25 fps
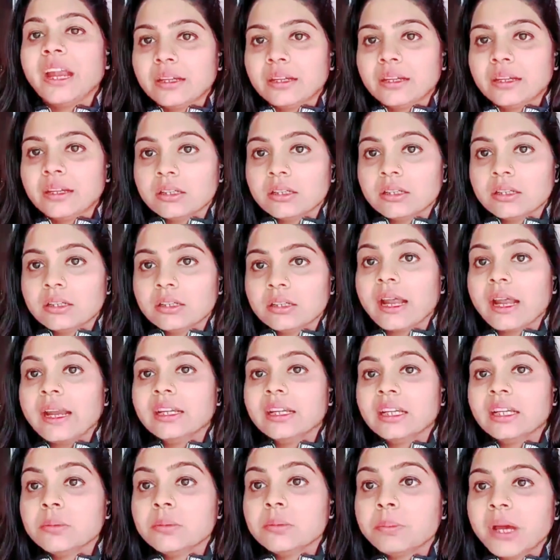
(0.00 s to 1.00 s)
pattern, the
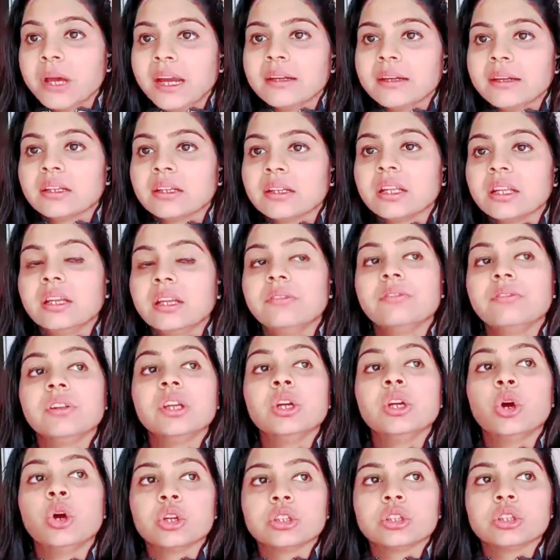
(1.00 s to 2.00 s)
writing pattern.
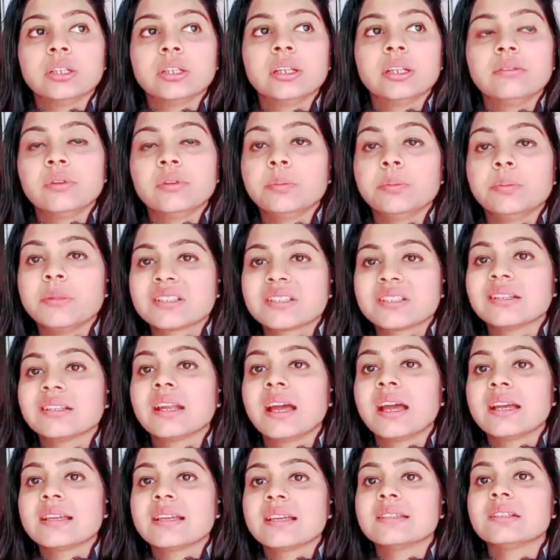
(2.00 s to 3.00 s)
Every author, every
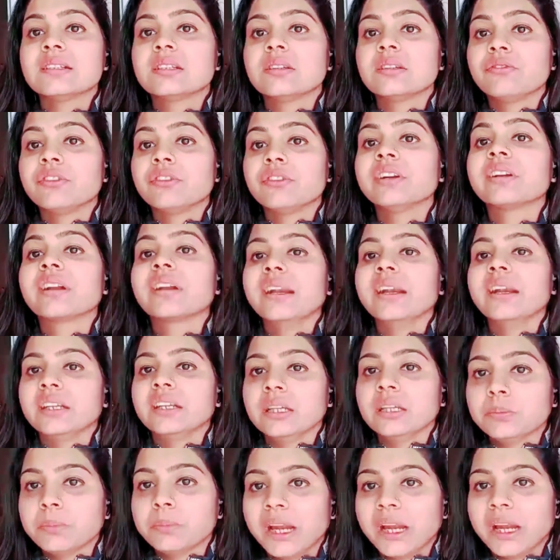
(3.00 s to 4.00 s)
person has a different
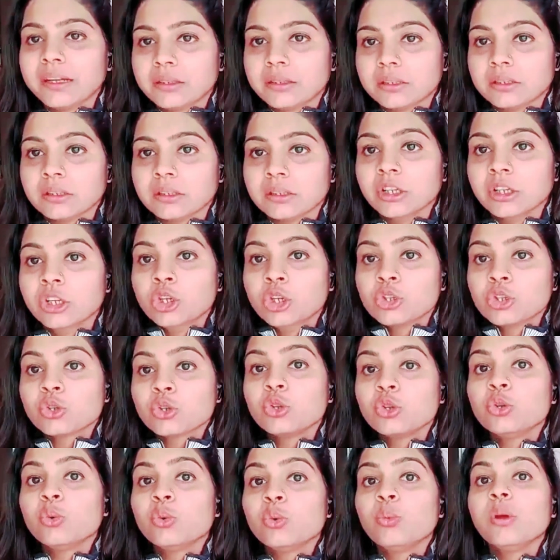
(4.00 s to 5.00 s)
writing pattern.
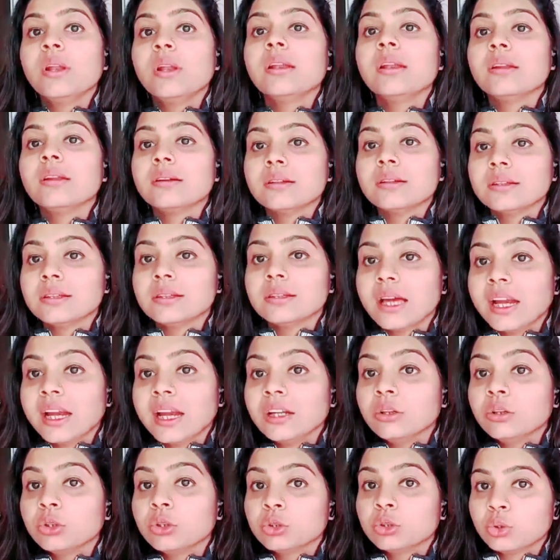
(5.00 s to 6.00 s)
So you will learn
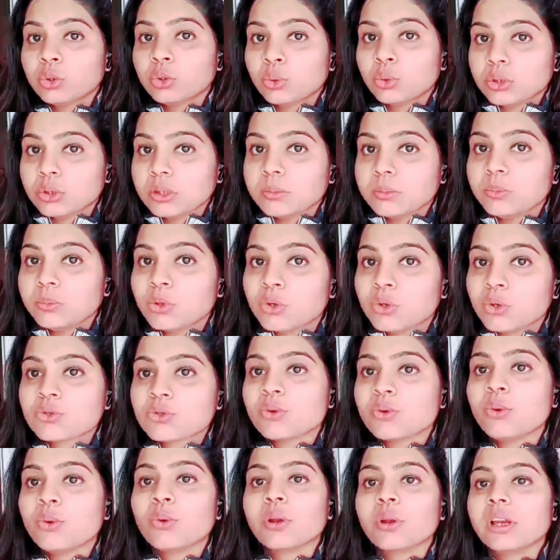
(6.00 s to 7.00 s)
that through the
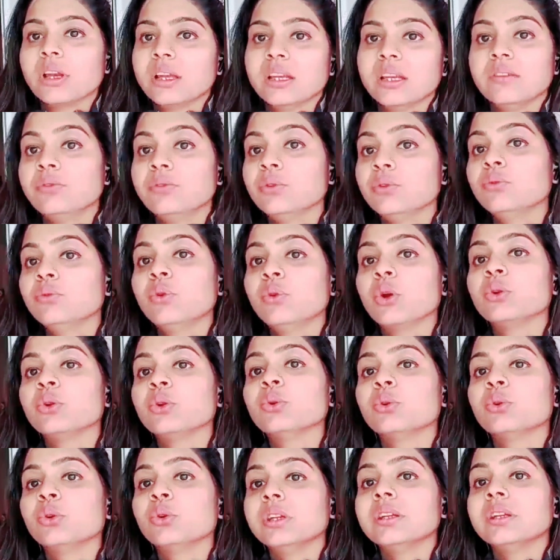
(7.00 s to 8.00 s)
books only. If you
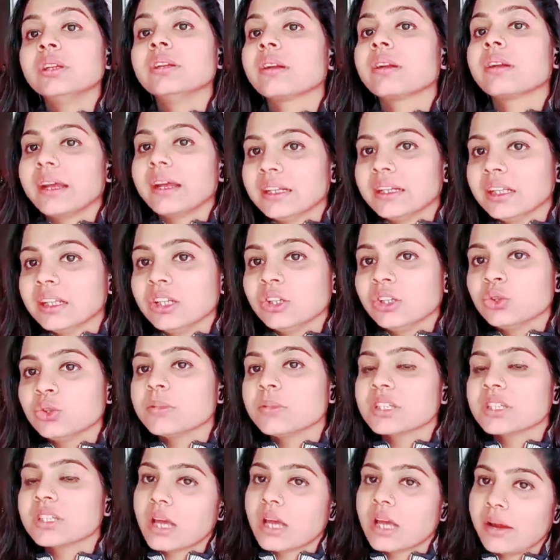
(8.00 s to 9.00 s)
want to good in writing,
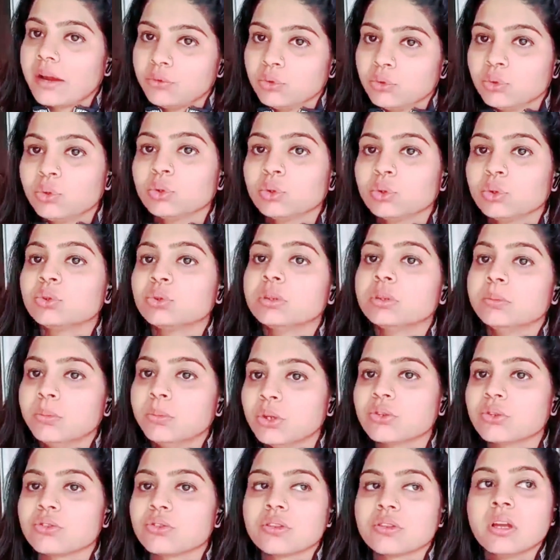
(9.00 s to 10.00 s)
you must have to go through the
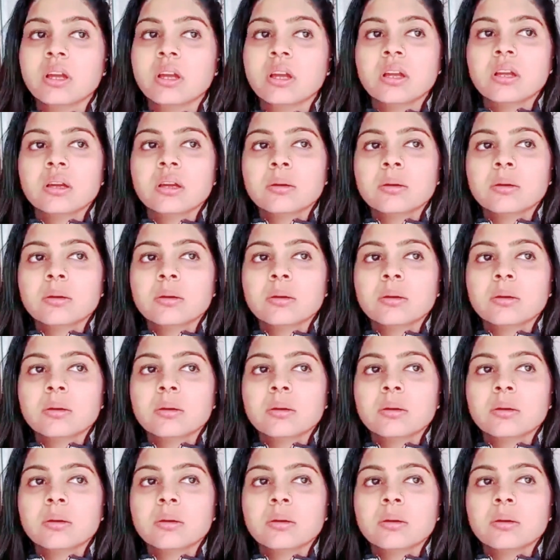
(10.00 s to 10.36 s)
books.